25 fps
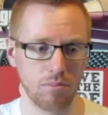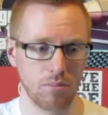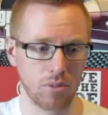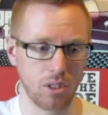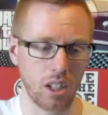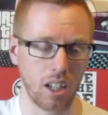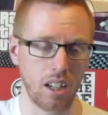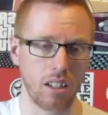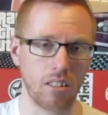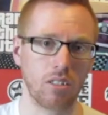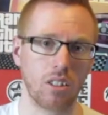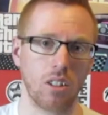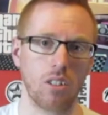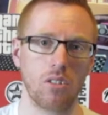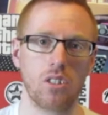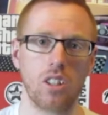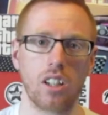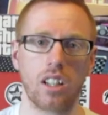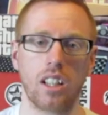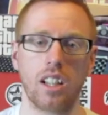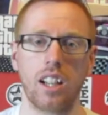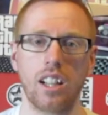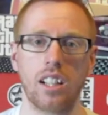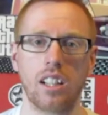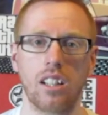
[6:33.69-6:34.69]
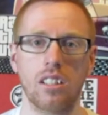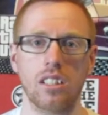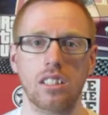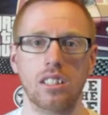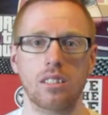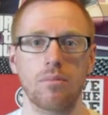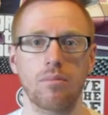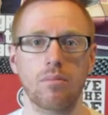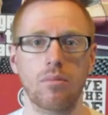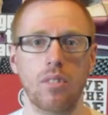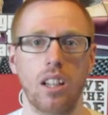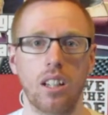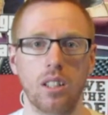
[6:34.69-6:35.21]
So yeah, go check it out guys.
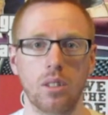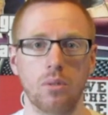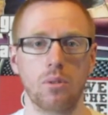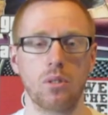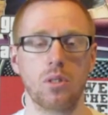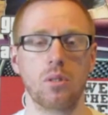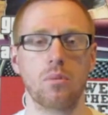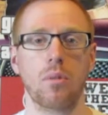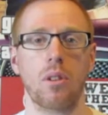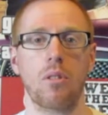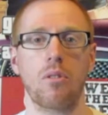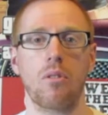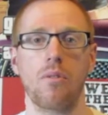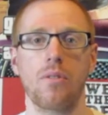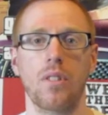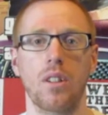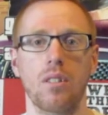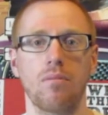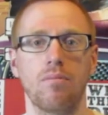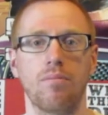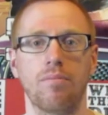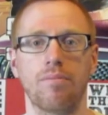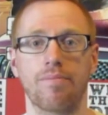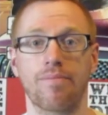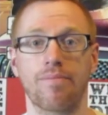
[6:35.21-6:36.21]
Thanks for watching my review.